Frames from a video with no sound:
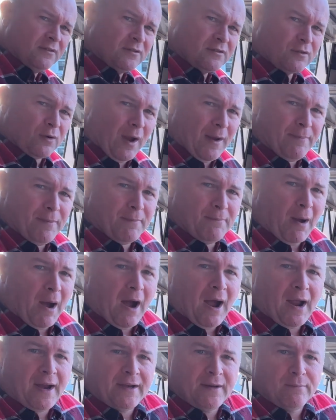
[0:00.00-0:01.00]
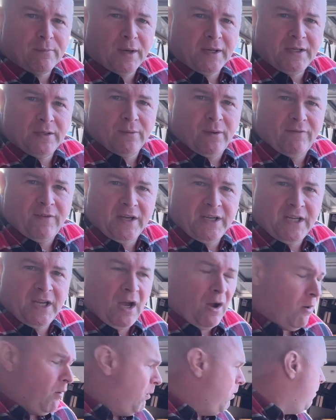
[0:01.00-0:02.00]
scraping by to bring you a
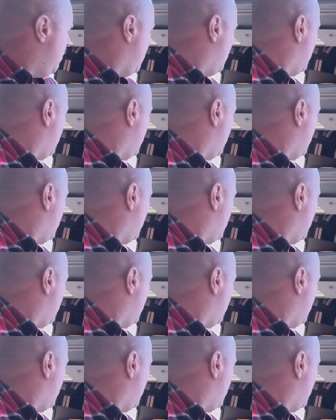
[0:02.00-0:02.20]
video.